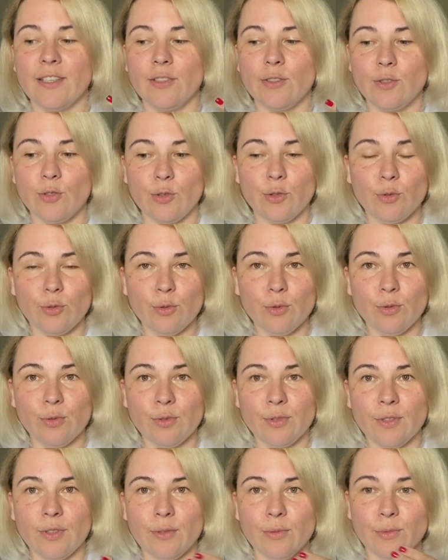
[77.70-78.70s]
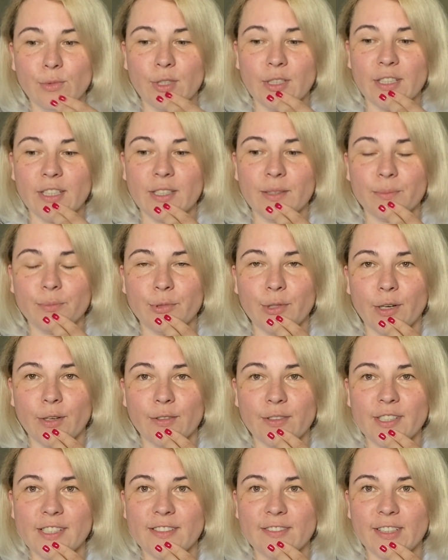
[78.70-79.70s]
two work in
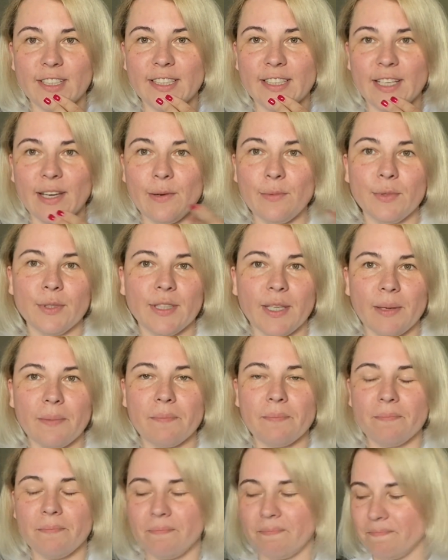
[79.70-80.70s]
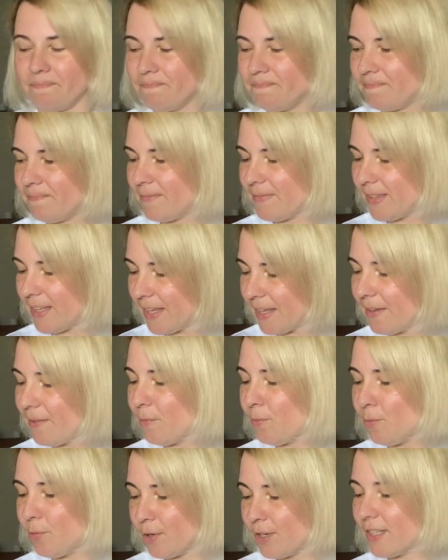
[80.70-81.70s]
progress right now, what I'm
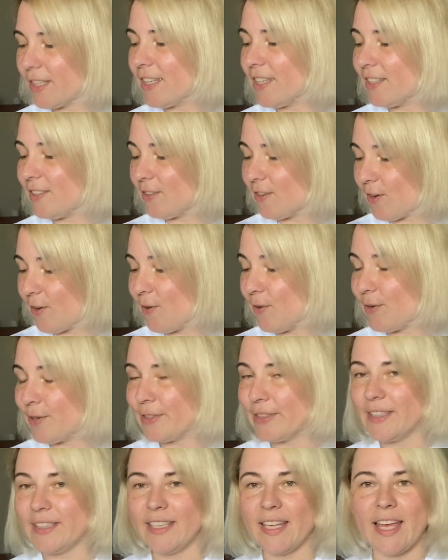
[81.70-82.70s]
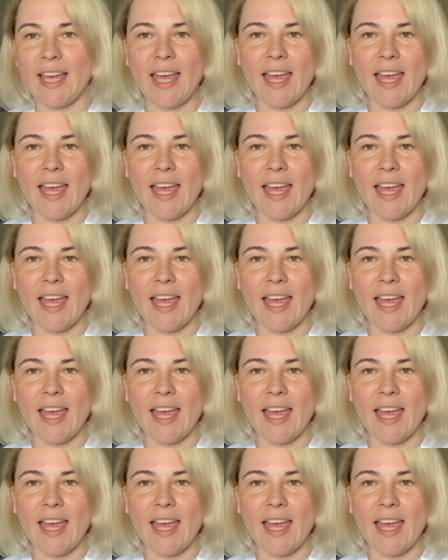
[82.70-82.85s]
working on.